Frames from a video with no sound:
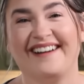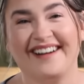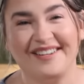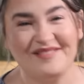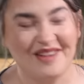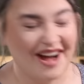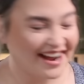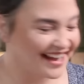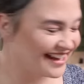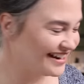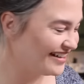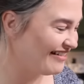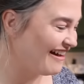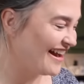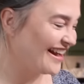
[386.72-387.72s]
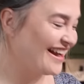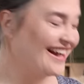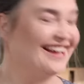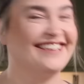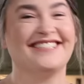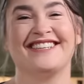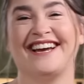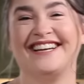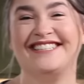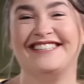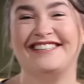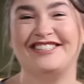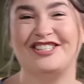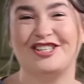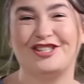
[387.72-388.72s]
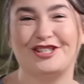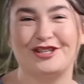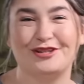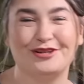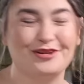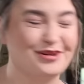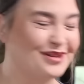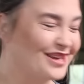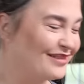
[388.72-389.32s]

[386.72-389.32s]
I'm not gonna lie, guys. I did just Google